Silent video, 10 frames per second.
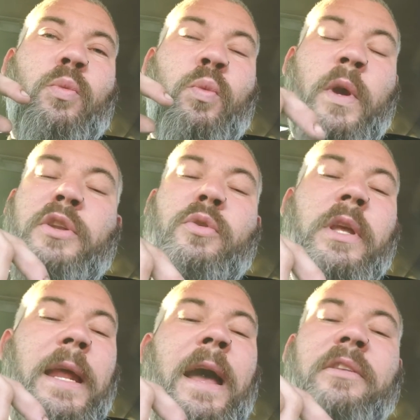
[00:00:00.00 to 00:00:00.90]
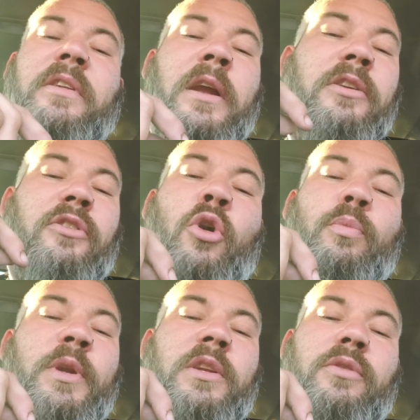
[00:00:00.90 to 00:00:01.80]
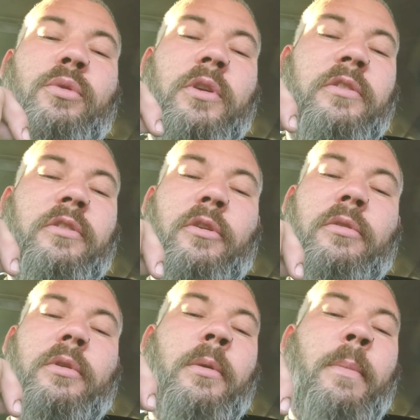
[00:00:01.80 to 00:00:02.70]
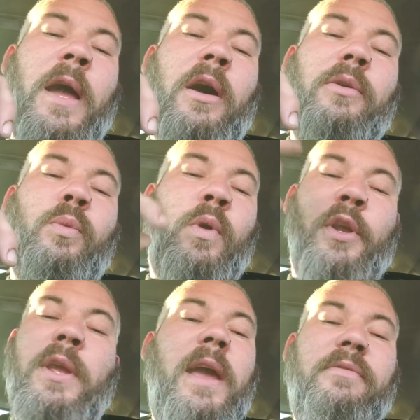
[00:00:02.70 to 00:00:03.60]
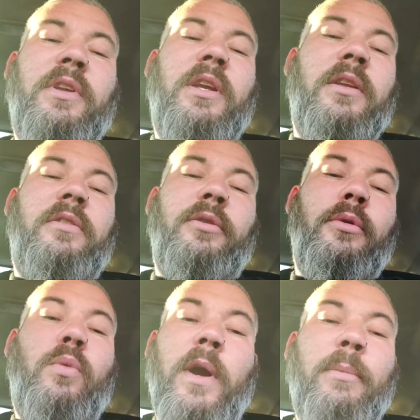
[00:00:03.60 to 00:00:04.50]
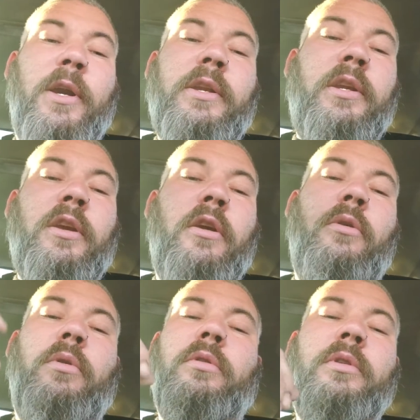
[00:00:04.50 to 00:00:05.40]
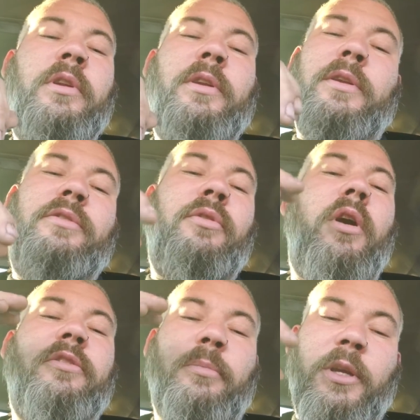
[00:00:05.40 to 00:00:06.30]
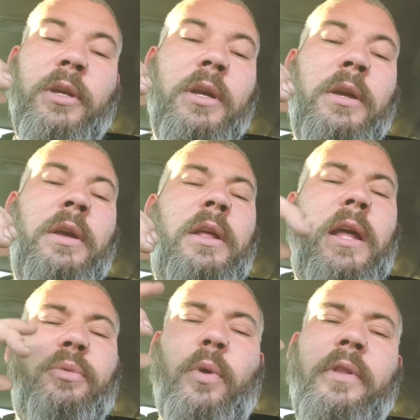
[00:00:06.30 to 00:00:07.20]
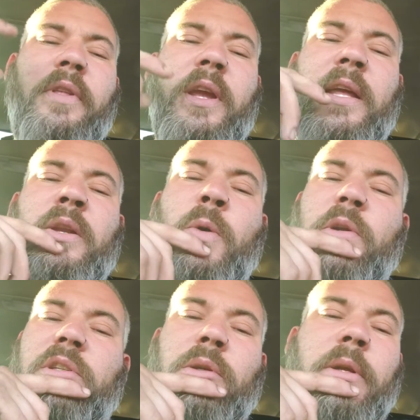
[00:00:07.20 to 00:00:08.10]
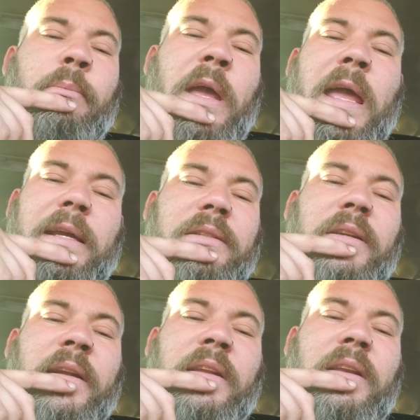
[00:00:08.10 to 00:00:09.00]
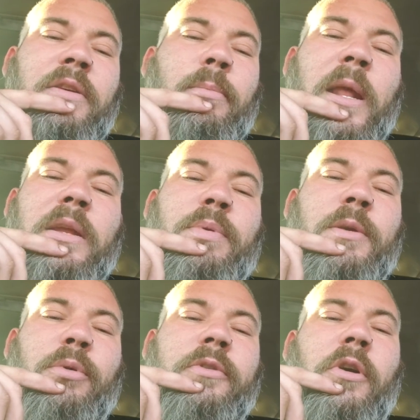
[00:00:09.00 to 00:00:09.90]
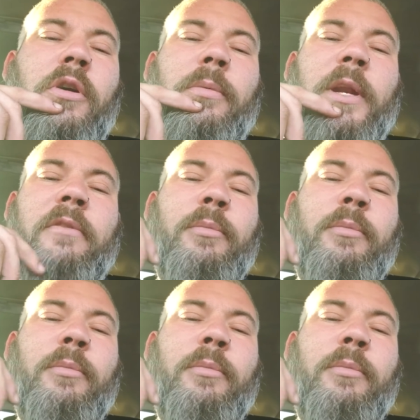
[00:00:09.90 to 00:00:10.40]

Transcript: When you get out there, don't be too concerned about where you have to get to. Where am I going to go? Trust me. That's one thing I noticed looking back, is that I didn't hear many people talk about it.